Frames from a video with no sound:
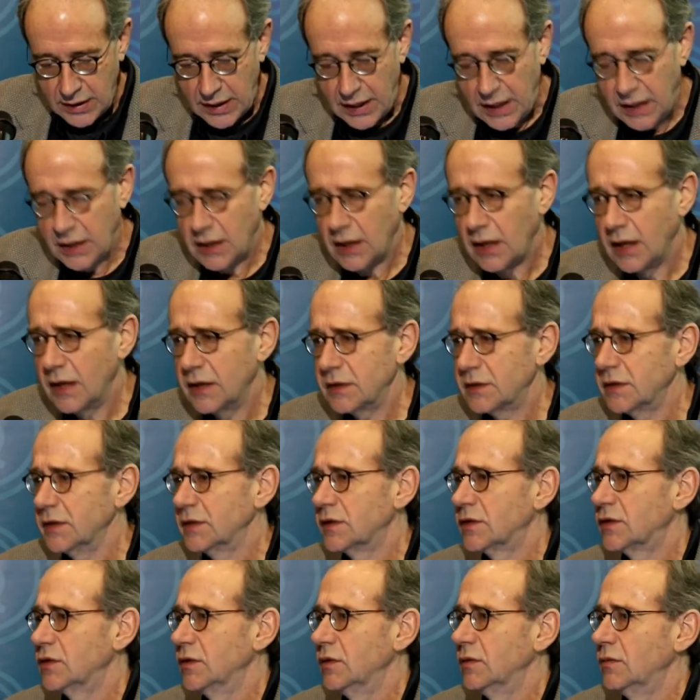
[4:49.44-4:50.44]
Analyzing
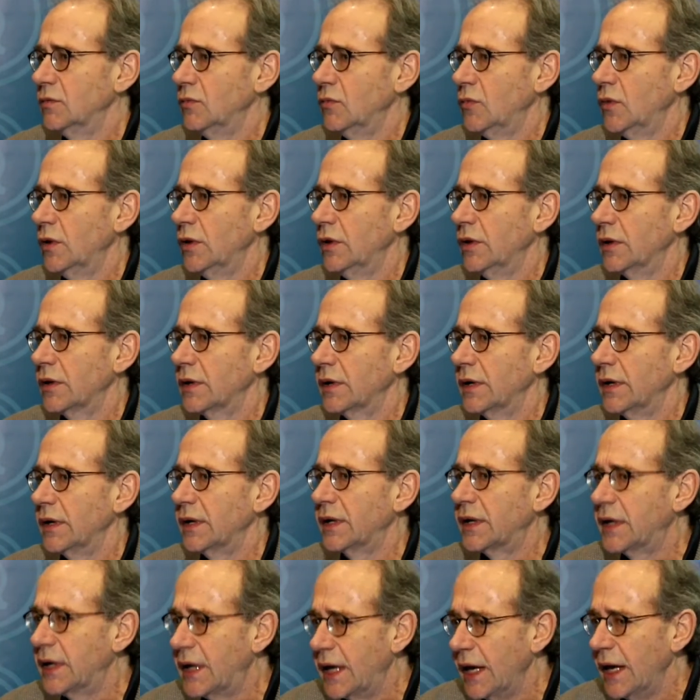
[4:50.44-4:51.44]
student work,
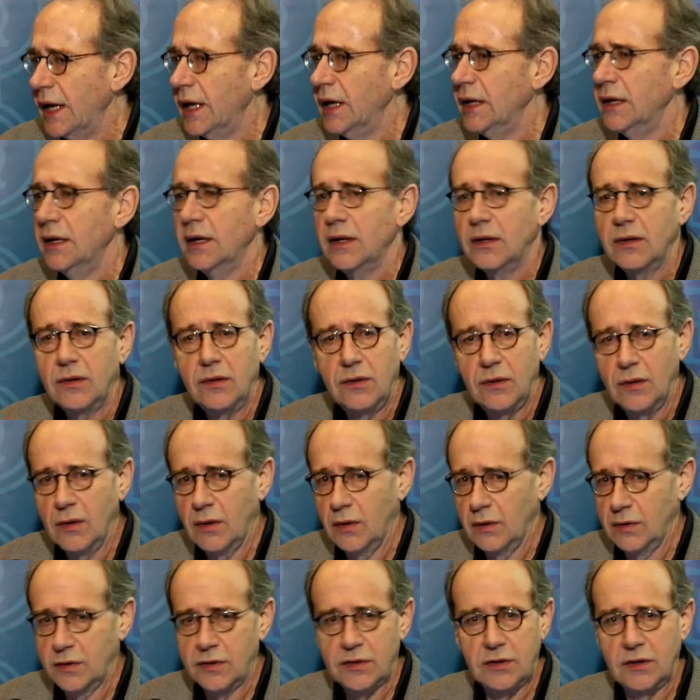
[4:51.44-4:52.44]
again,
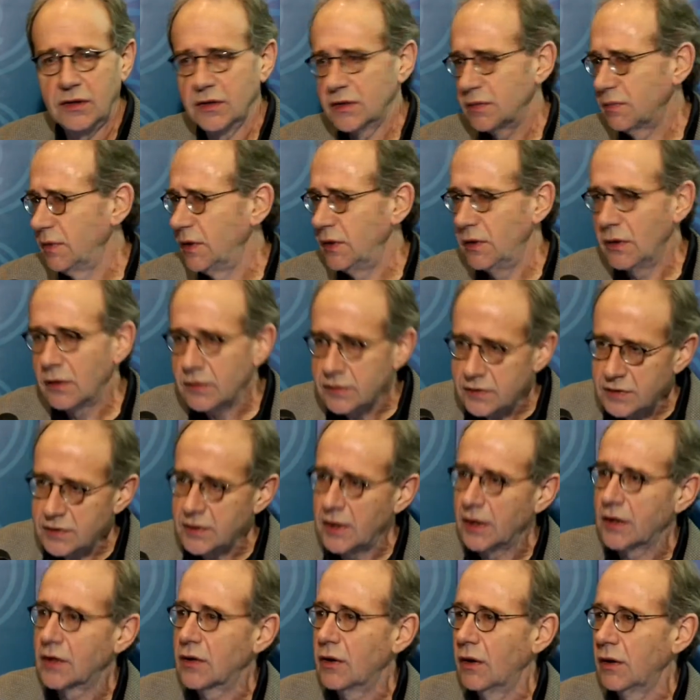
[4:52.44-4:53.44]
we're not
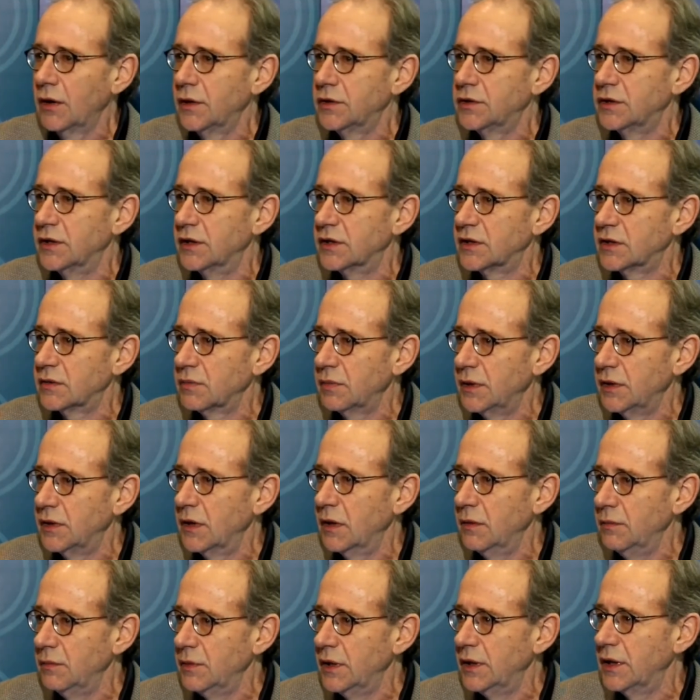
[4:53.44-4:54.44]
psychologists. We
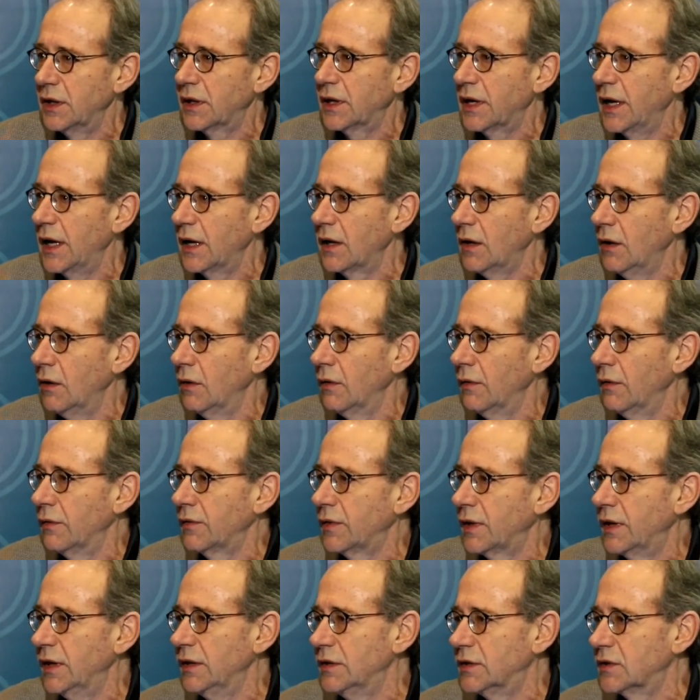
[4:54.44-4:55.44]
don't need a catalogue of
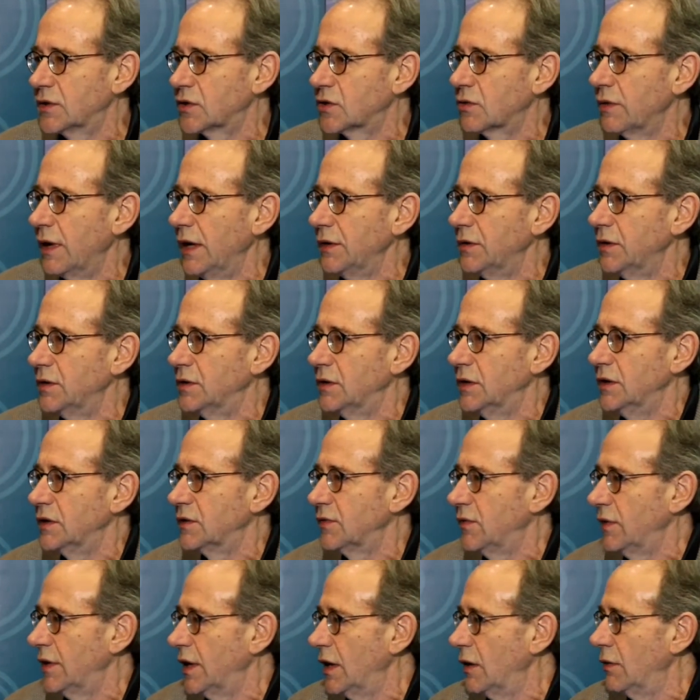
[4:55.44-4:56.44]
kids' strategies
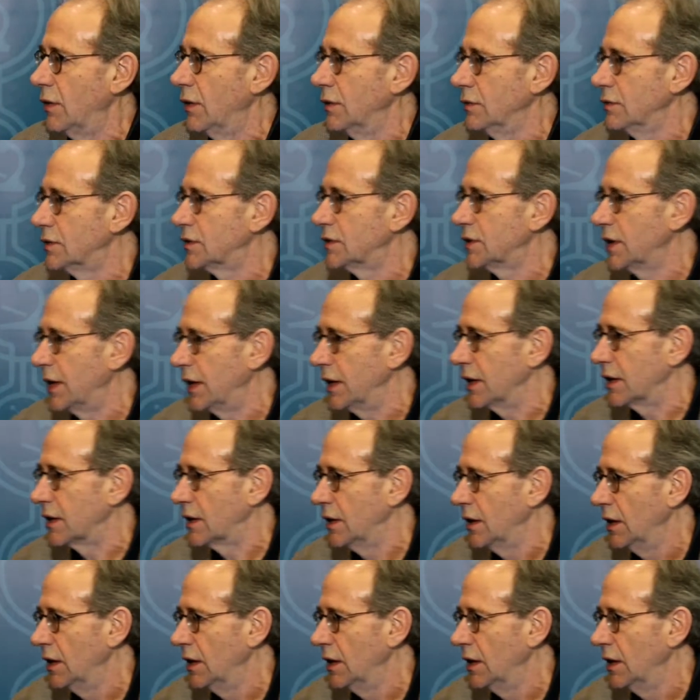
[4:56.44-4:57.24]
for their own sake.